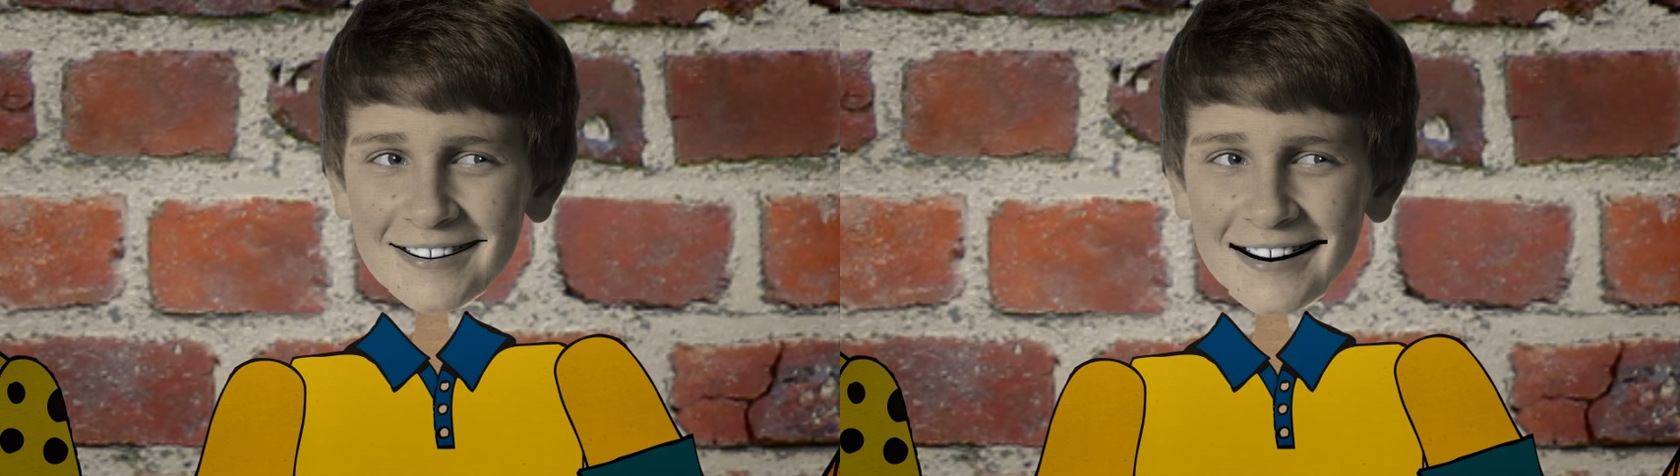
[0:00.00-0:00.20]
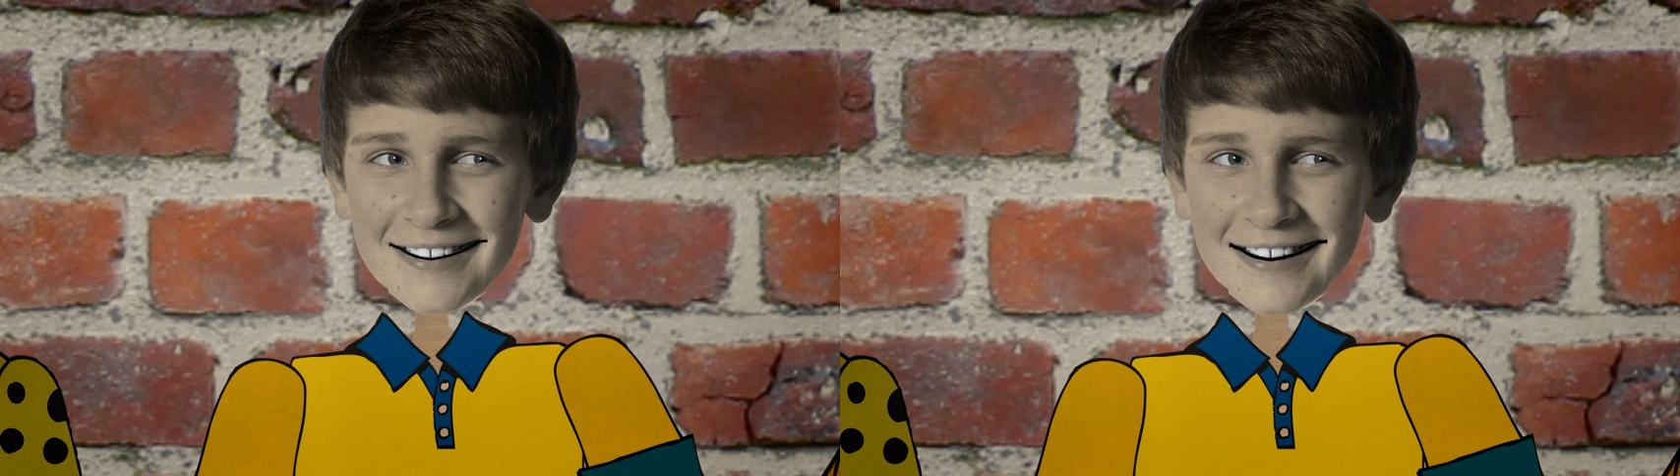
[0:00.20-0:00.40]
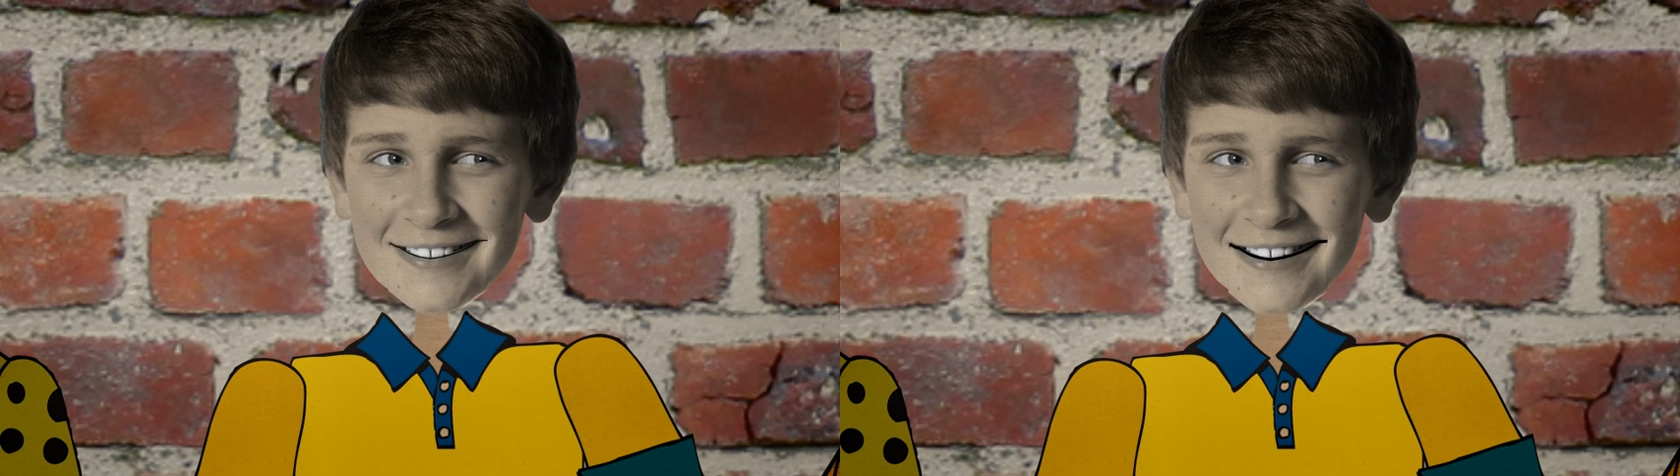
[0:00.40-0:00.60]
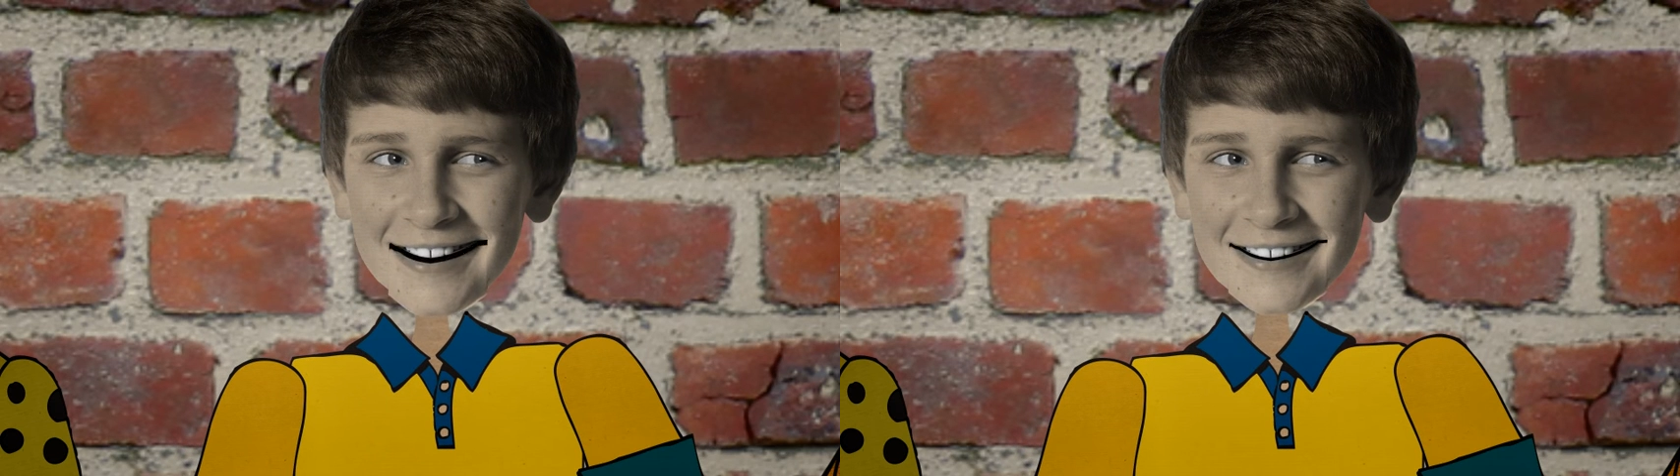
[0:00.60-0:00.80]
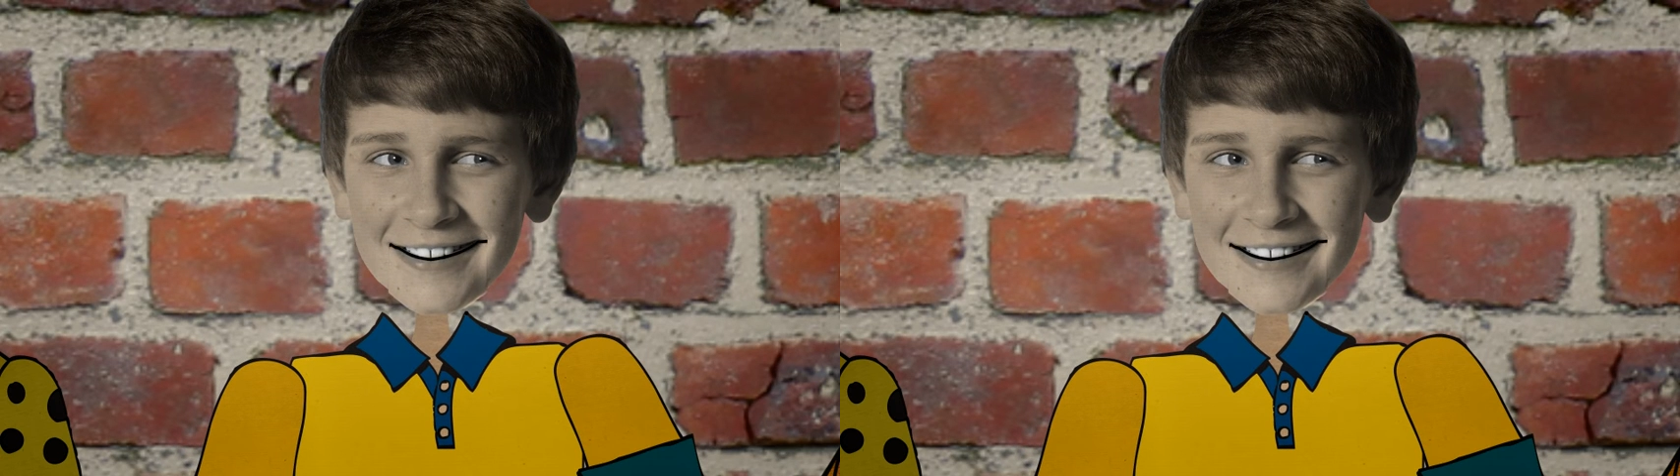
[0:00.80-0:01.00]

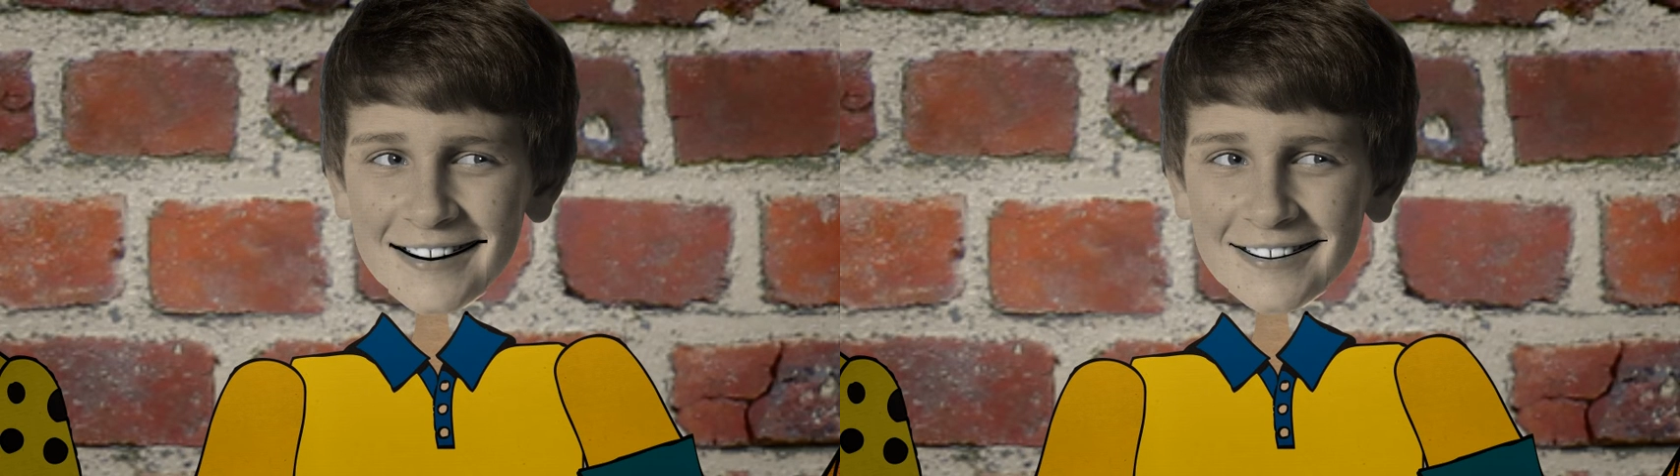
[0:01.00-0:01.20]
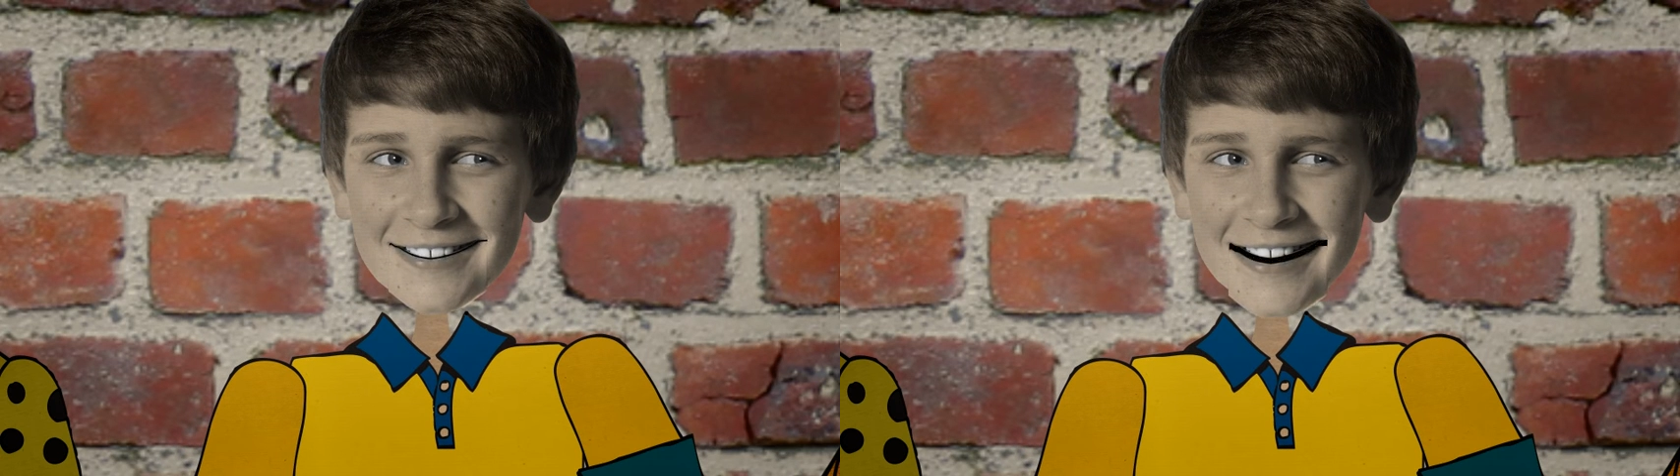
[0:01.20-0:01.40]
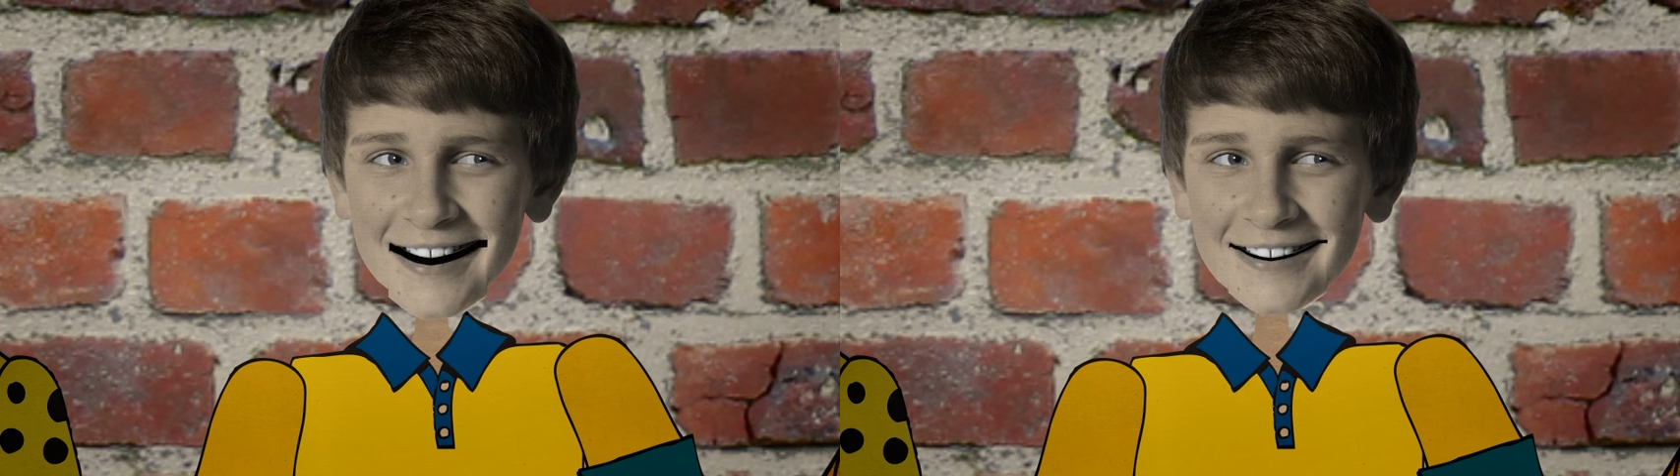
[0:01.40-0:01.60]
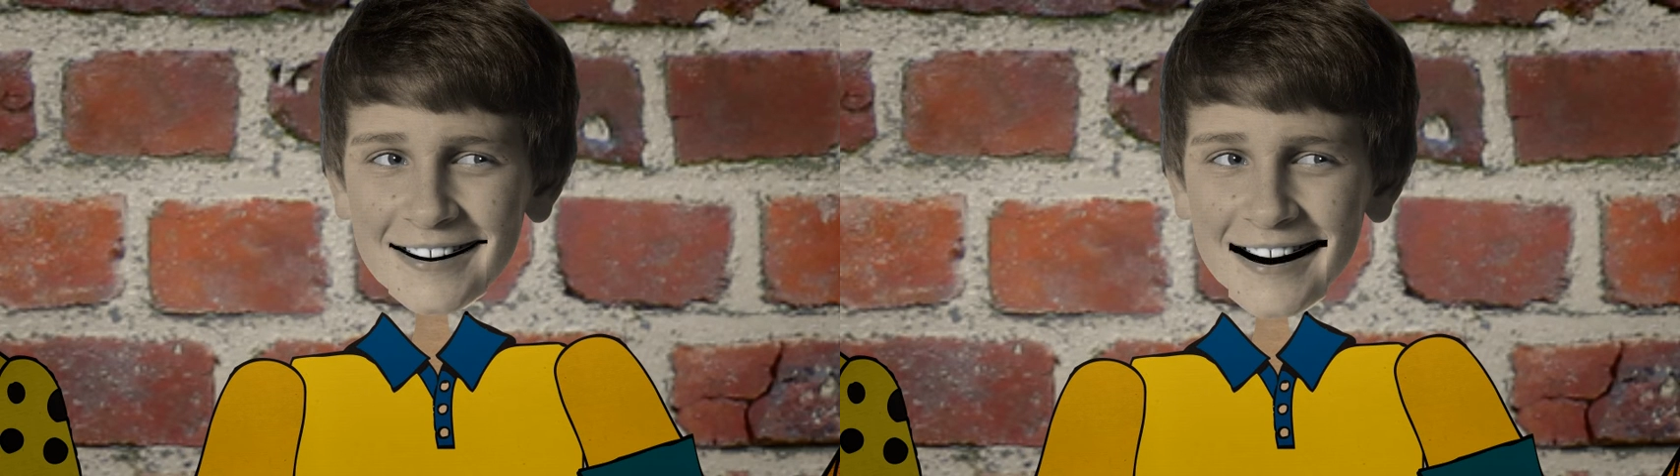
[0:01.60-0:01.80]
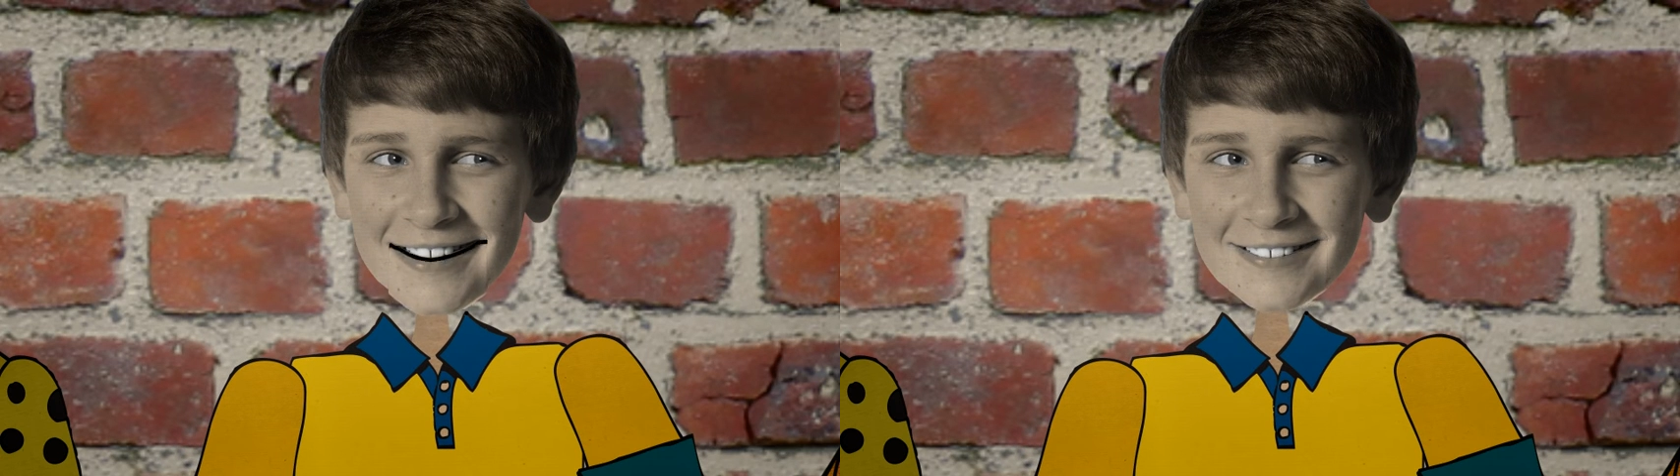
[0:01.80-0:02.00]
Diaspora in the main parking
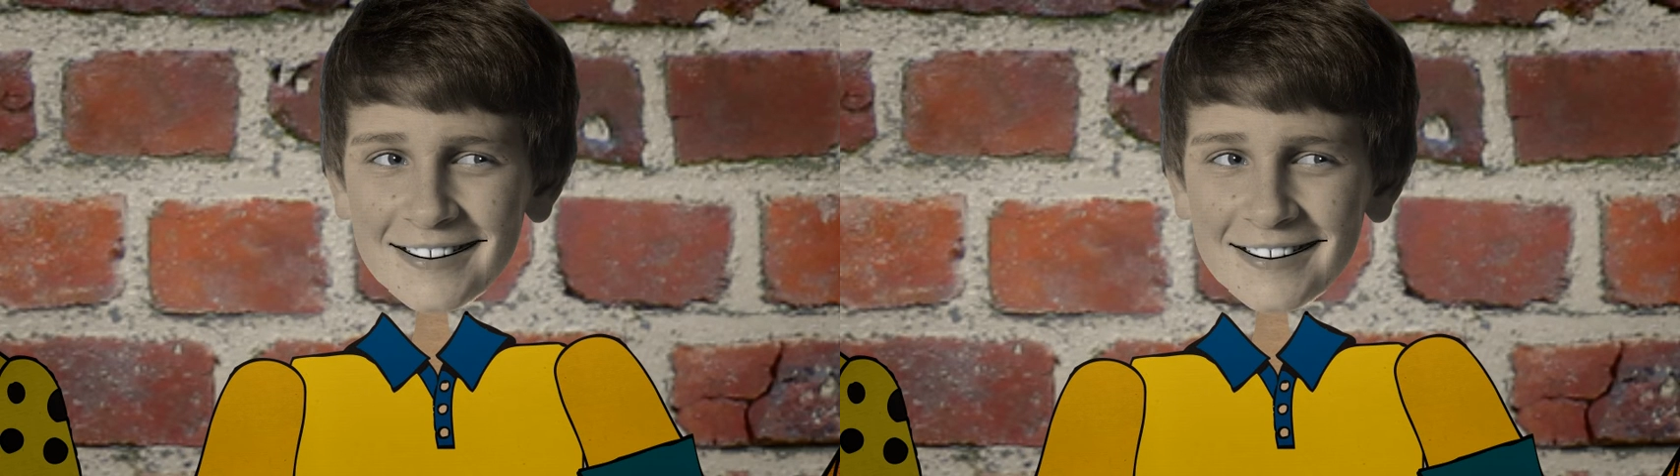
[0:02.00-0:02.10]
lot